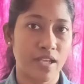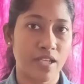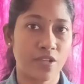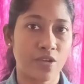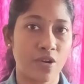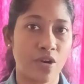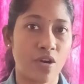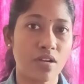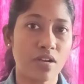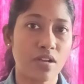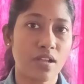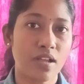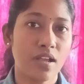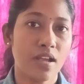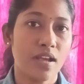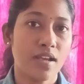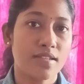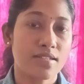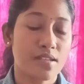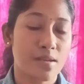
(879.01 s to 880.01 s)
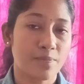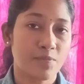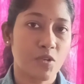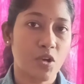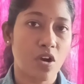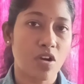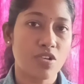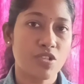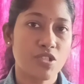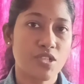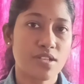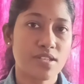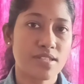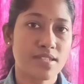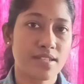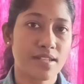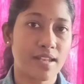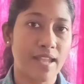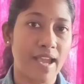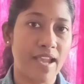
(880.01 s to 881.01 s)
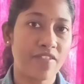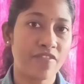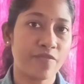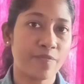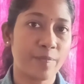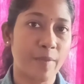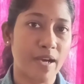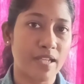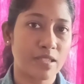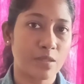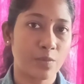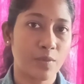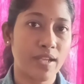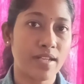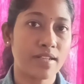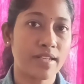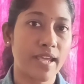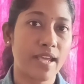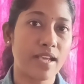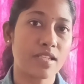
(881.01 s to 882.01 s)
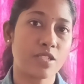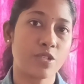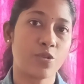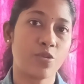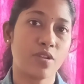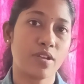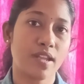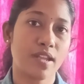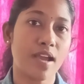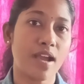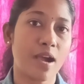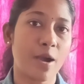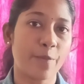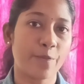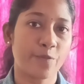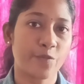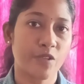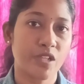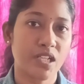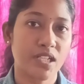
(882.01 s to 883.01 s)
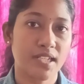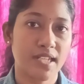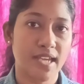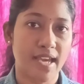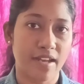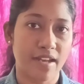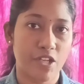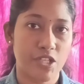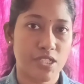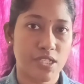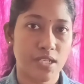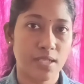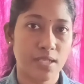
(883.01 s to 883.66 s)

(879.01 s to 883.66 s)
your subconscious life pathway takes you in an upward direction.